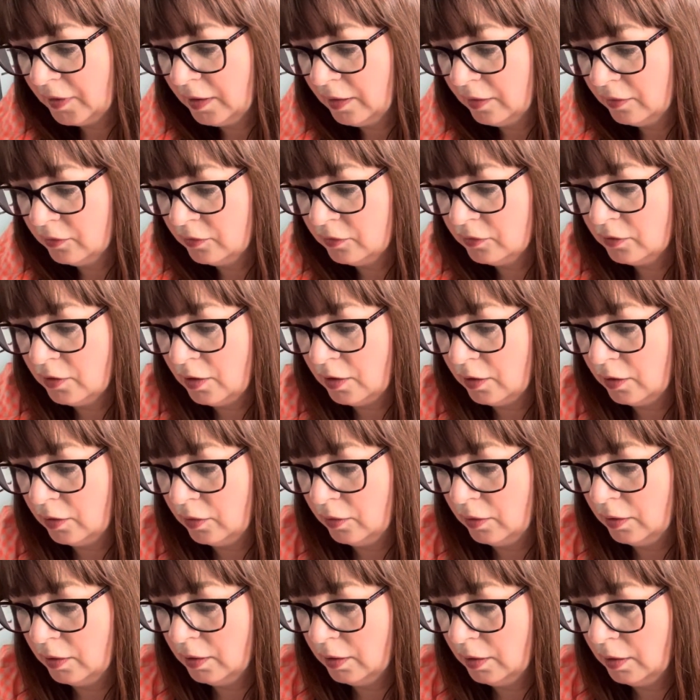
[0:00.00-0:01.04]
So,
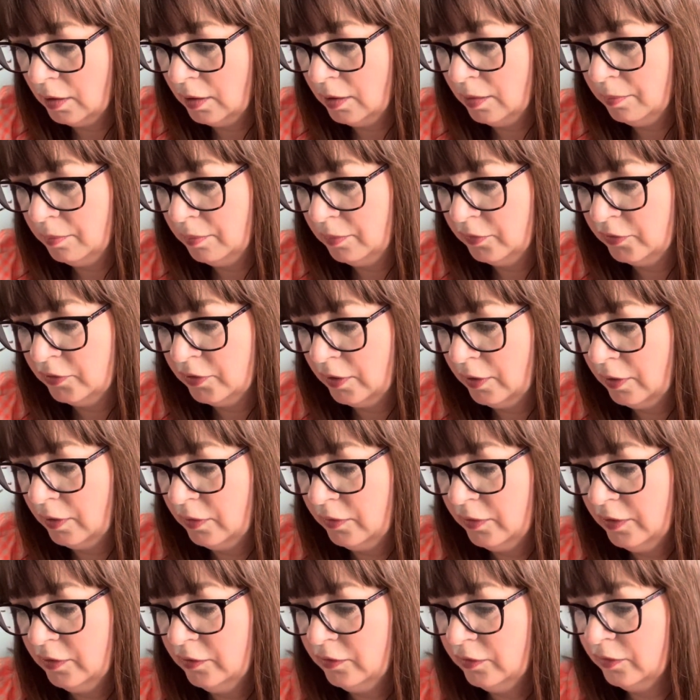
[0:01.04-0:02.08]
so
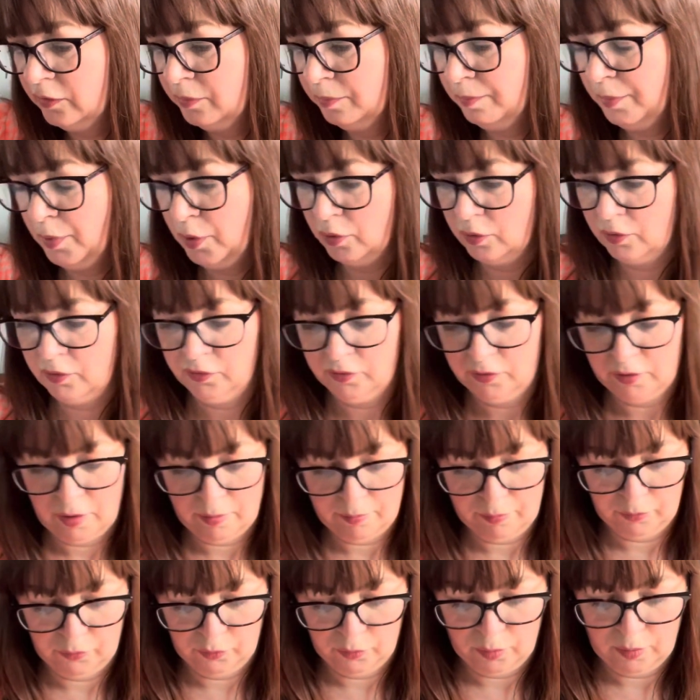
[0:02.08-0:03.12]
this box
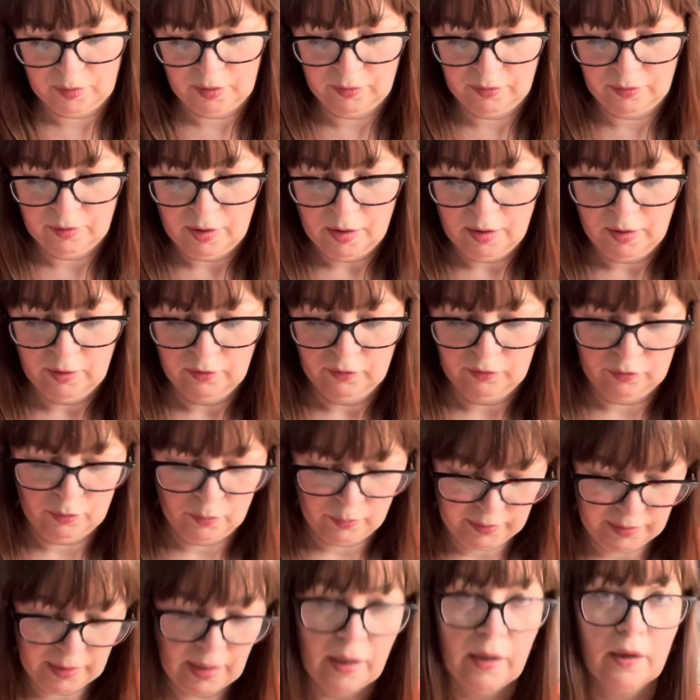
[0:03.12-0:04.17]
comes with, so we
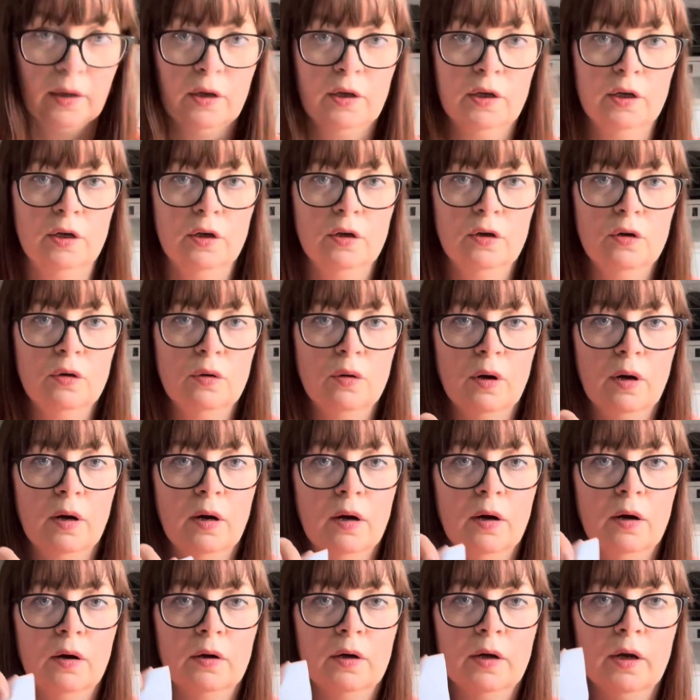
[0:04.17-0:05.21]
get a
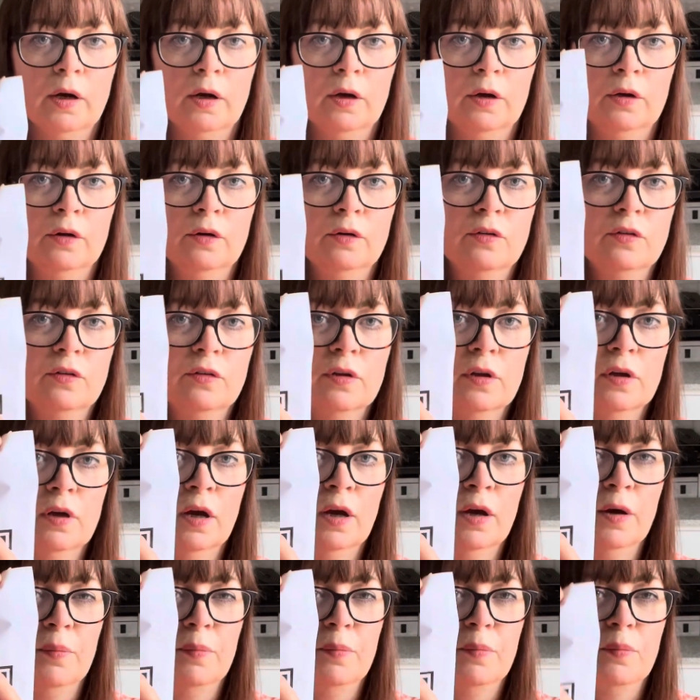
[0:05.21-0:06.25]
QR code,
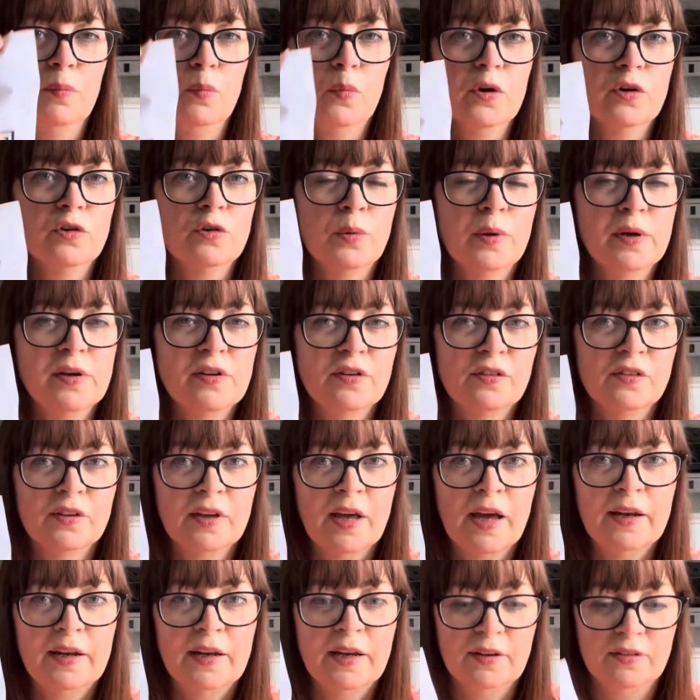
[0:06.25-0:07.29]
which when you
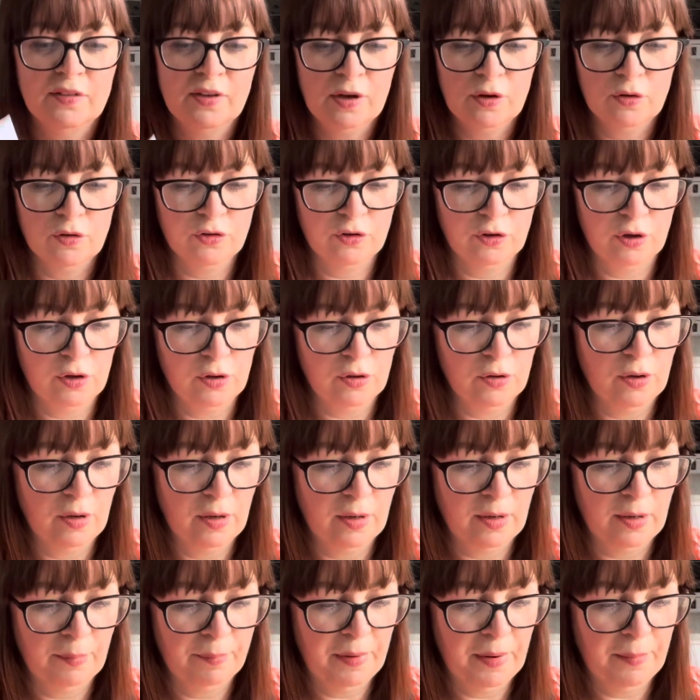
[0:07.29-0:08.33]
scan it tells you
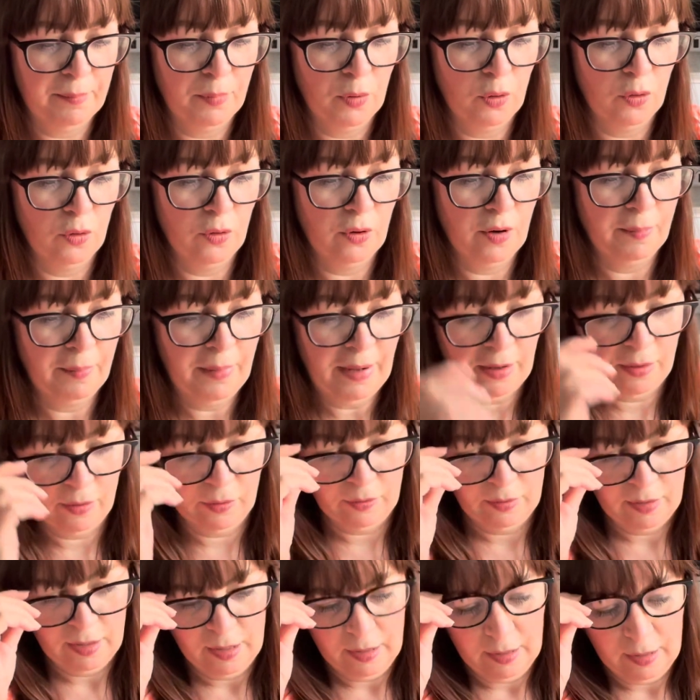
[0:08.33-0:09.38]
a bit more
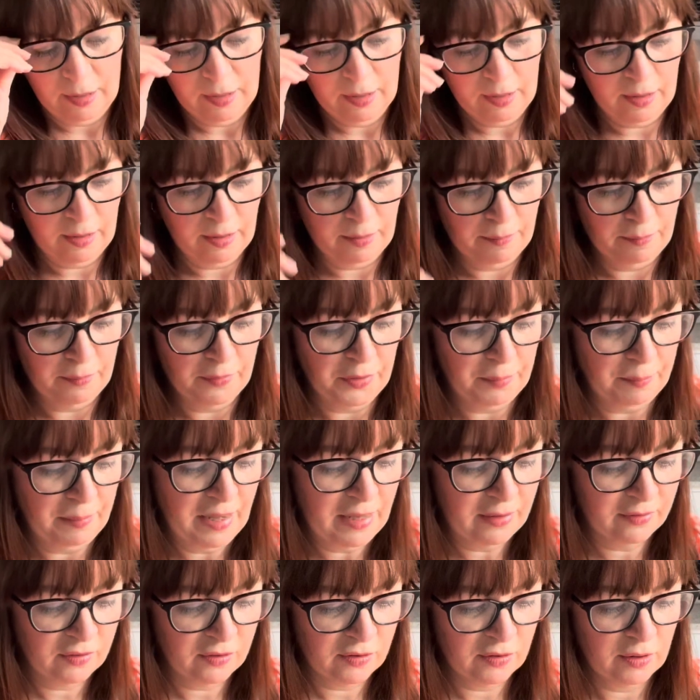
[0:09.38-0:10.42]
about the
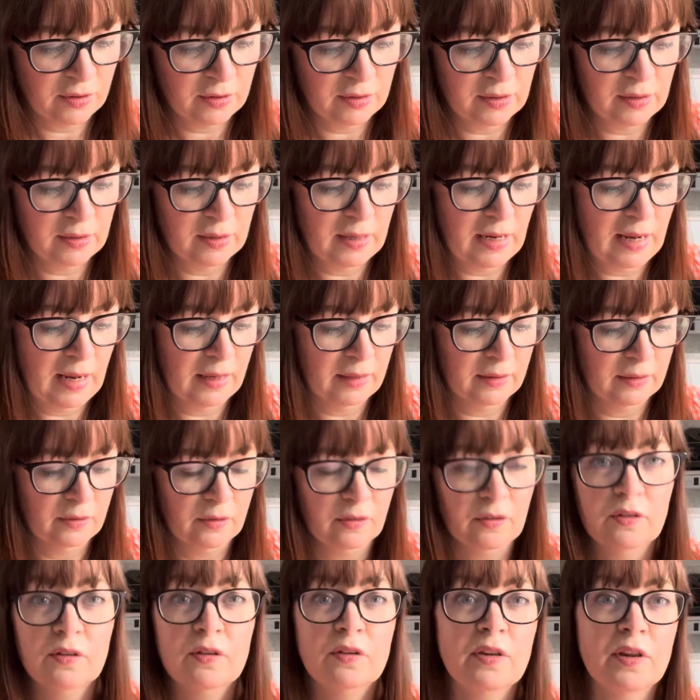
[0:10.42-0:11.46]
pattern
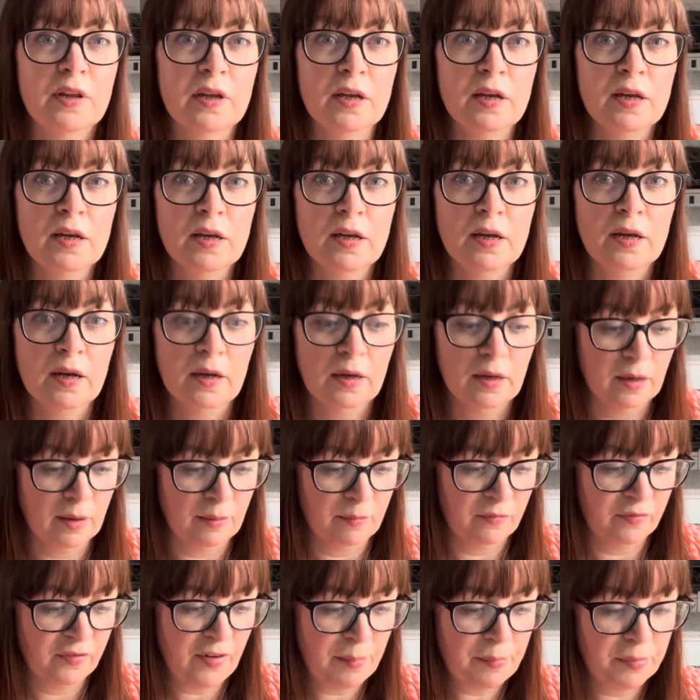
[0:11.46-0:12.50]
and the
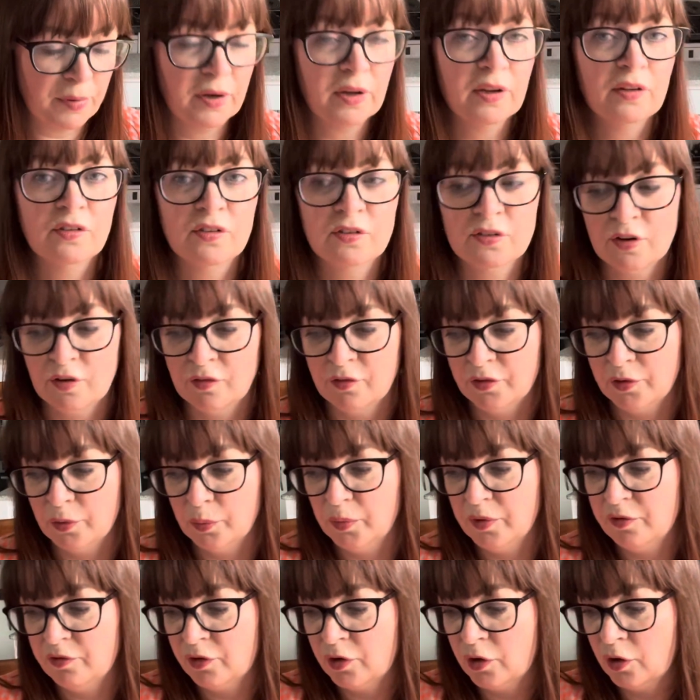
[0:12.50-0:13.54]
fabric and stuff that
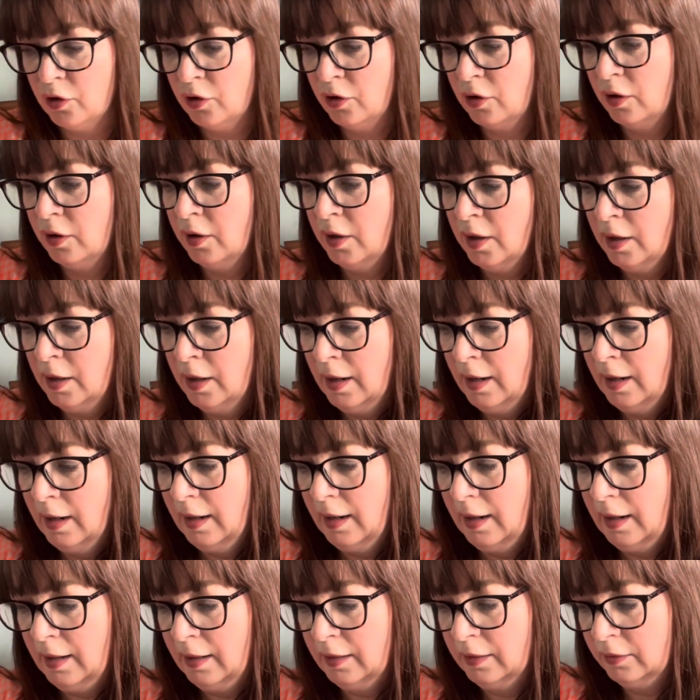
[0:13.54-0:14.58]
we've got,
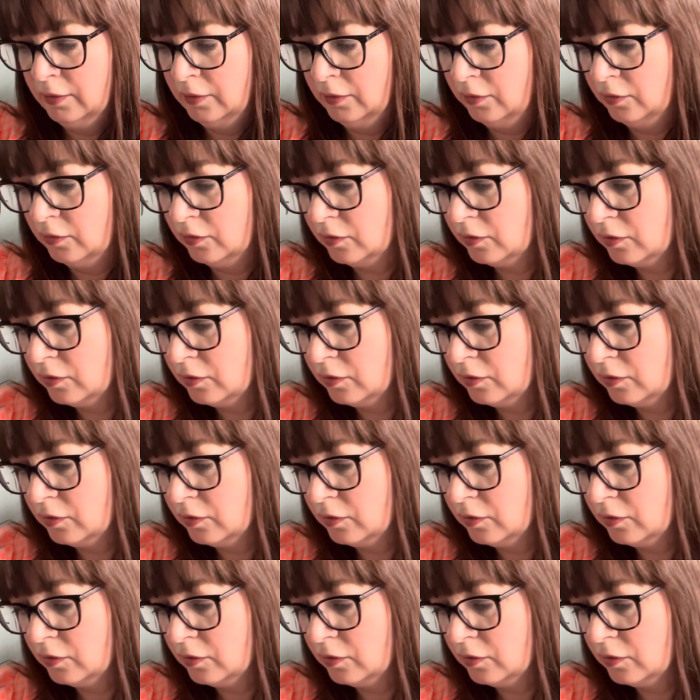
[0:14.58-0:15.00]
and